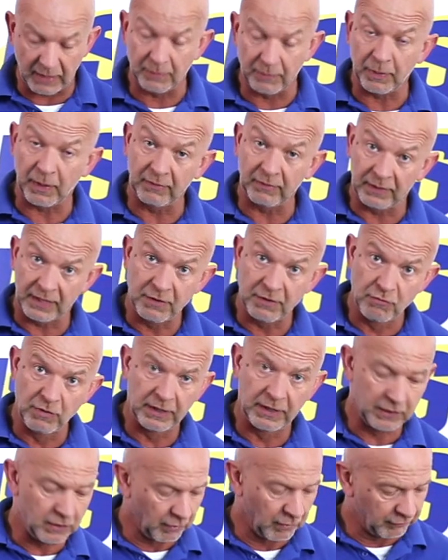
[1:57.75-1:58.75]
and apparently a
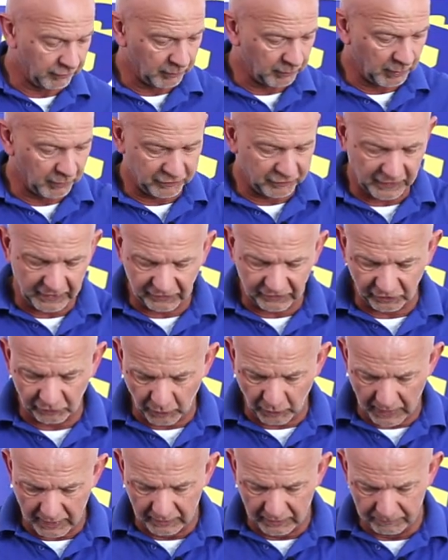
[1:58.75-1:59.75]
really comfortable fit as
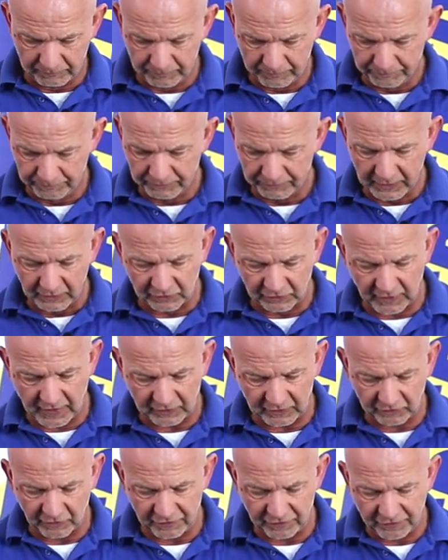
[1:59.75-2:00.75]
well. So
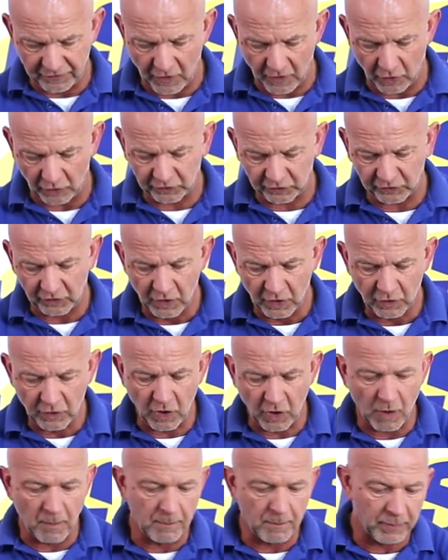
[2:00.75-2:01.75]
that's the Fox
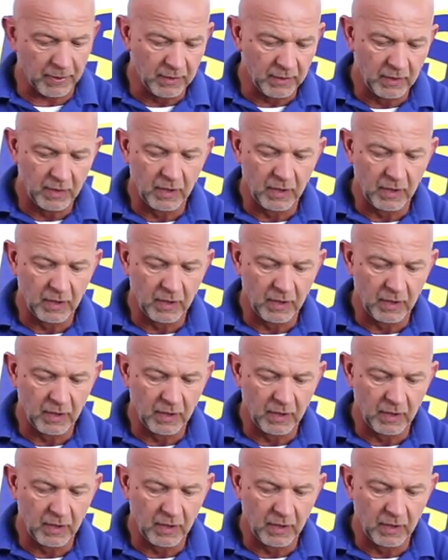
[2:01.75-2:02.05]
Comp